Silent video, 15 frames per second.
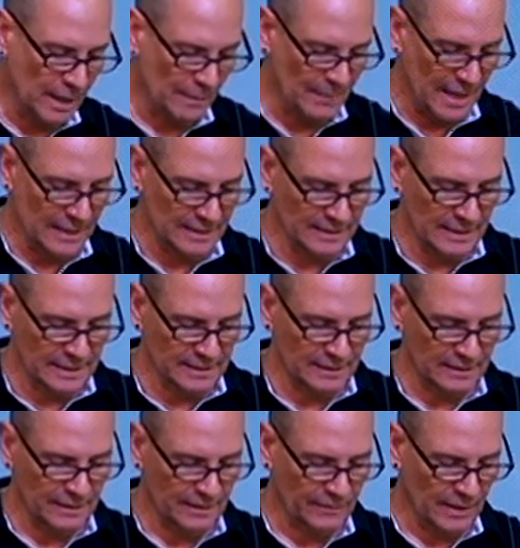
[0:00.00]
I make a
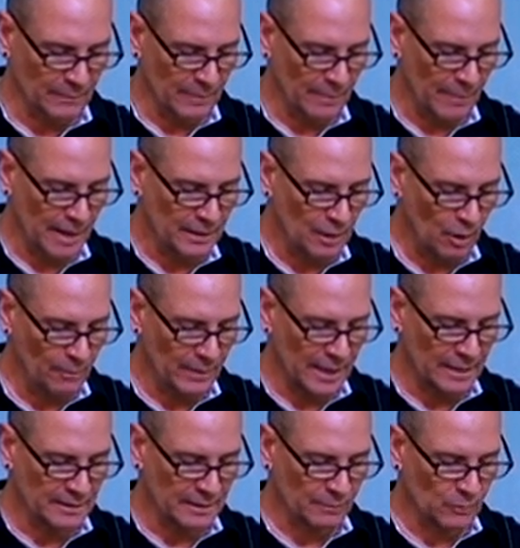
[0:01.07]
decent living, but by no
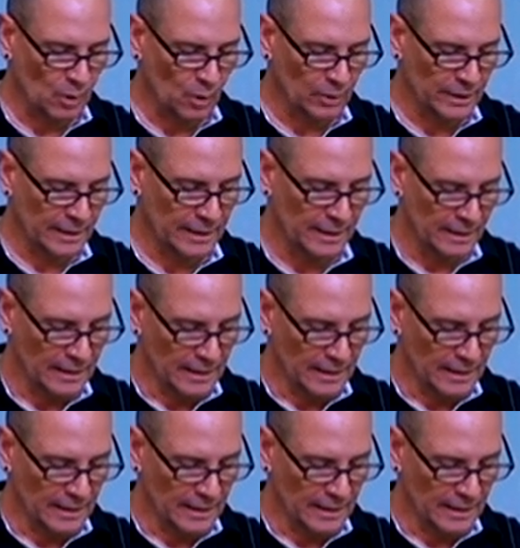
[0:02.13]
means am rolling